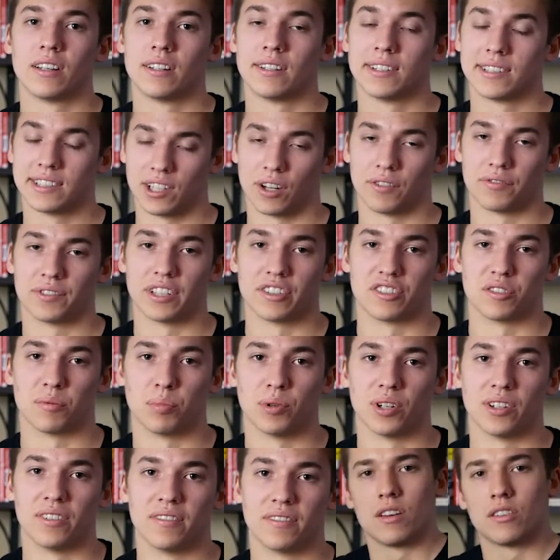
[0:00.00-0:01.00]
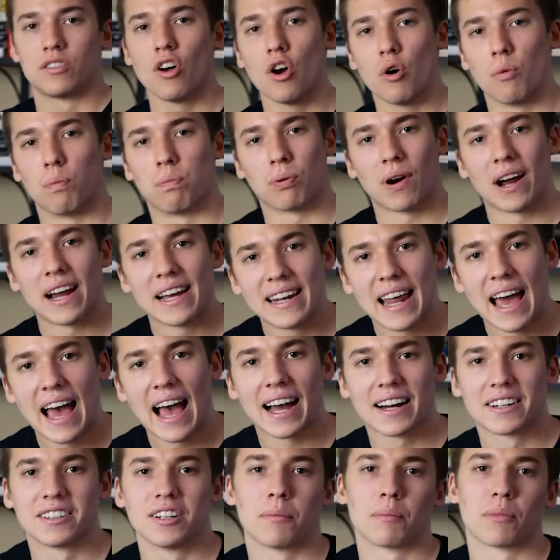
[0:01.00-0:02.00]
self-discipline. So brain
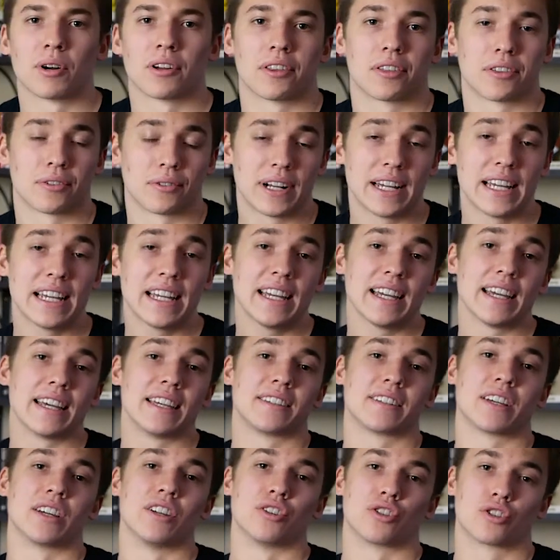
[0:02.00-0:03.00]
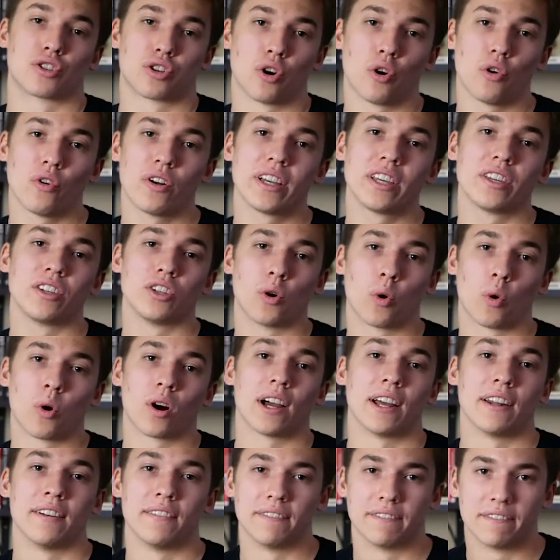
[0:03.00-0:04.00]
hack number 3 is controlling
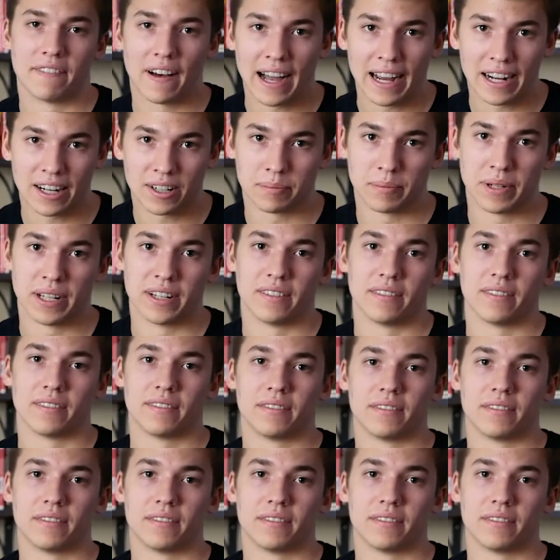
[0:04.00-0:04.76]
your environment.